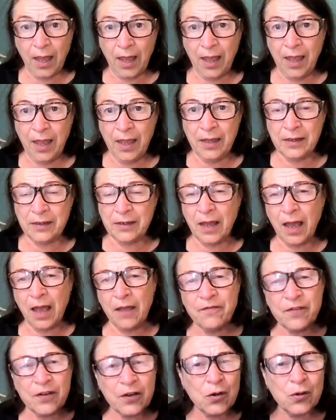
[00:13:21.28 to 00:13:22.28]
and I
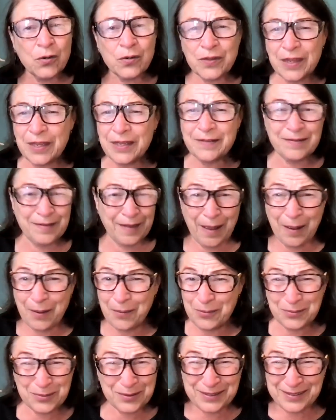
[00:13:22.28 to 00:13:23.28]
figured things
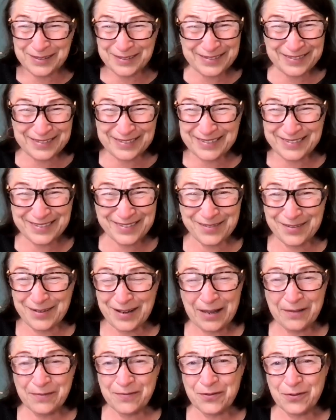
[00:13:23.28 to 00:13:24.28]
out. So
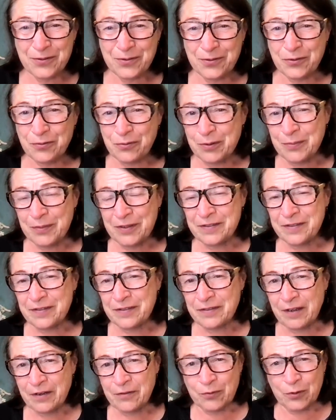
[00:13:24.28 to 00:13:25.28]
after 3 months in
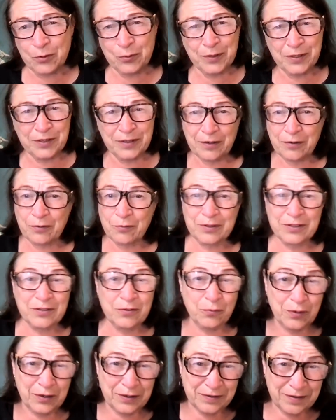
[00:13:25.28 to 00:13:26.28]
Nairobi, and then I went to
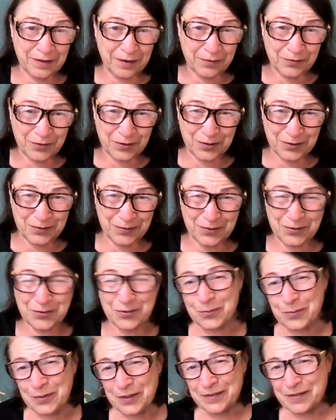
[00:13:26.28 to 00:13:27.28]
West Africa for 2
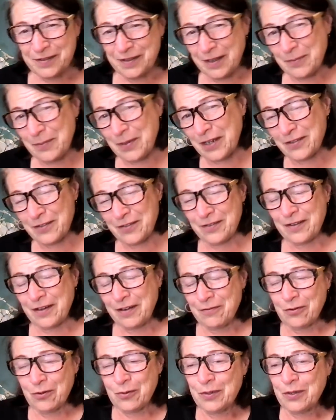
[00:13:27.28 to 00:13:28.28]
months, came back to
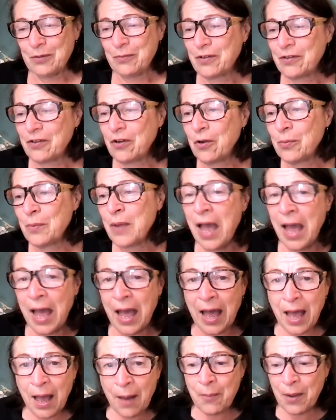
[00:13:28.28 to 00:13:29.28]
Nairobi and went home.
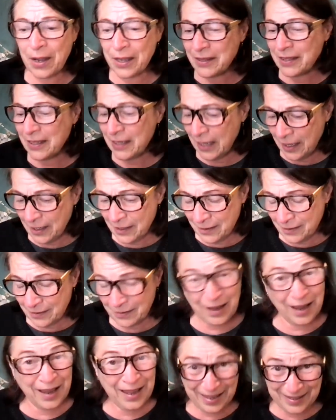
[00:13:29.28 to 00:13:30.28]
By the end,
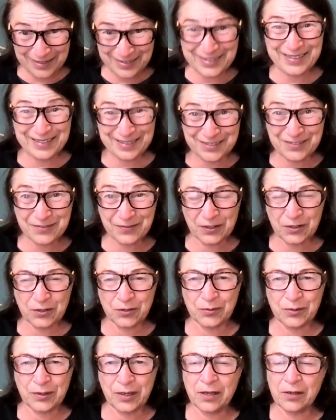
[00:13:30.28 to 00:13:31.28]
I had things
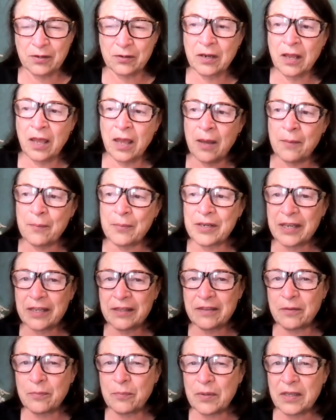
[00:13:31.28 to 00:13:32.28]
figured out. But at
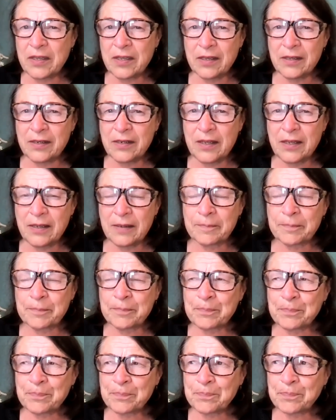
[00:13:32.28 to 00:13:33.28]
the beginning,
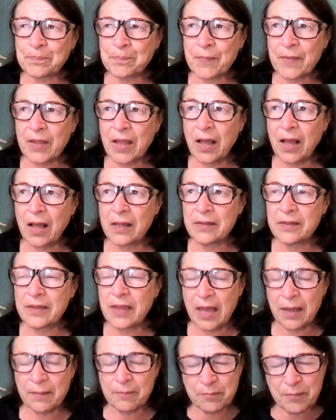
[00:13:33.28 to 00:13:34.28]

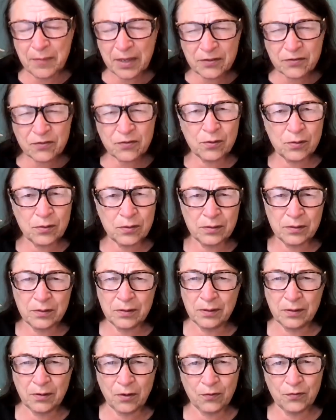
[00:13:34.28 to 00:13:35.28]
that mental
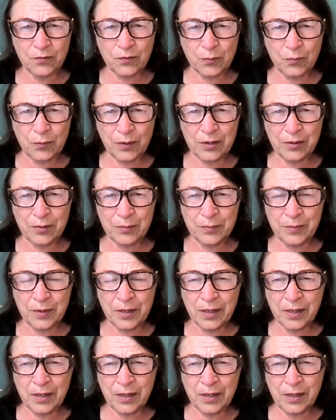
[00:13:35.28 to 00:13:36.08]
overwhelm,